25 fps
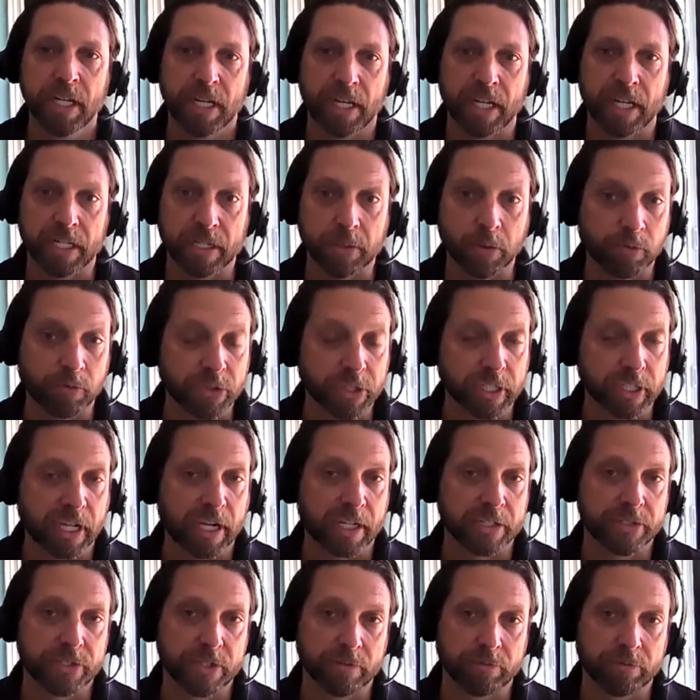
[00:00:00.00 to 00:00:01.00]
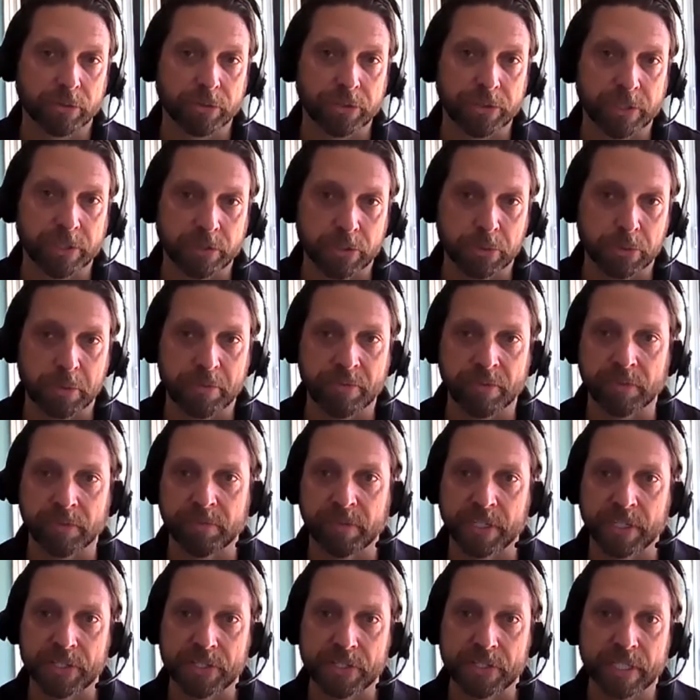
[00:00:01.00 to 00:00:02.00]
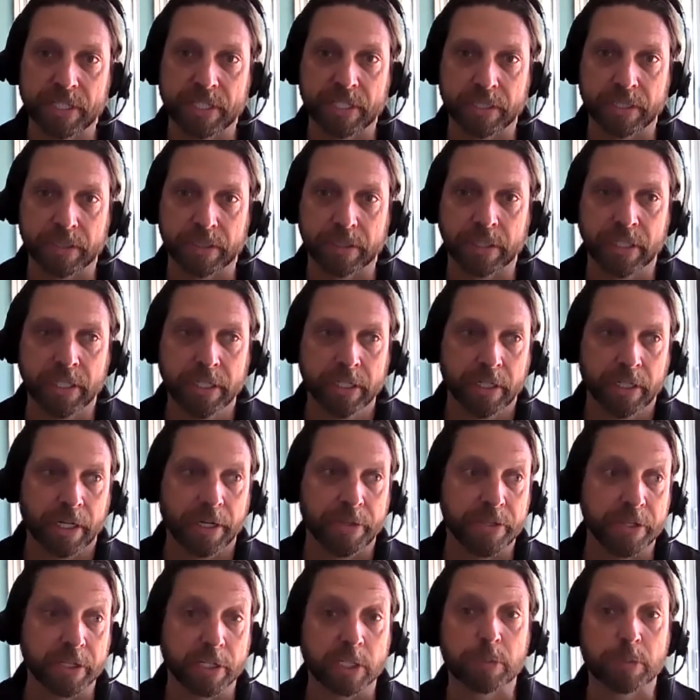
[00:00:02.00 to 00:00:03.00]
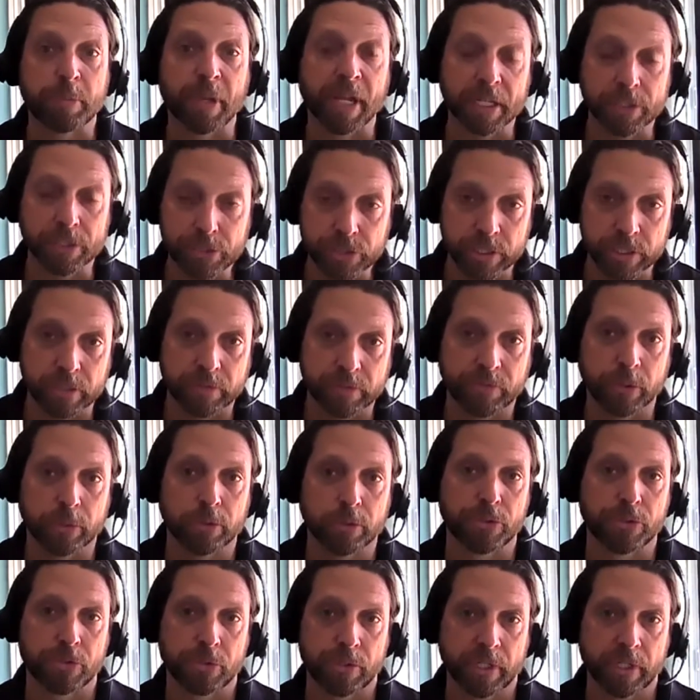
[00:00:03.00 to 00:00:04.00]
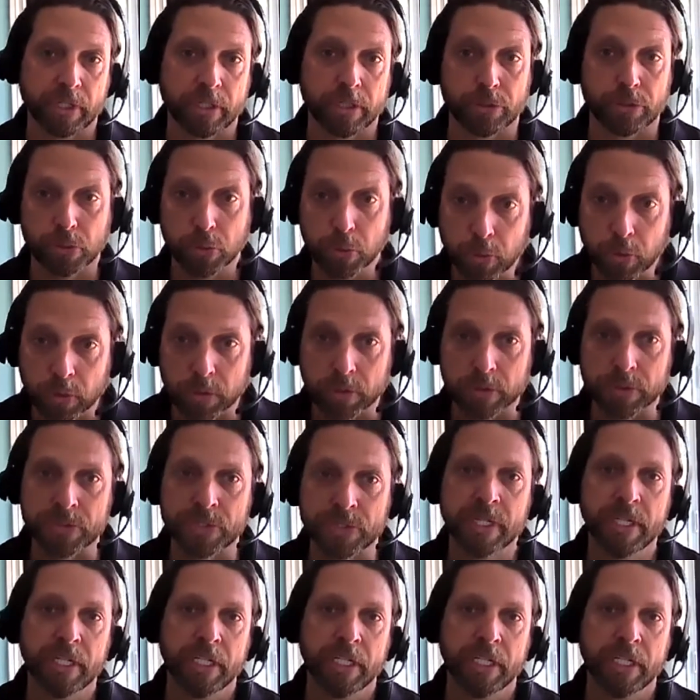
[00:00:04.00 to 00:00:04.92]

And over the last several years, we've invested in the expansion of those tools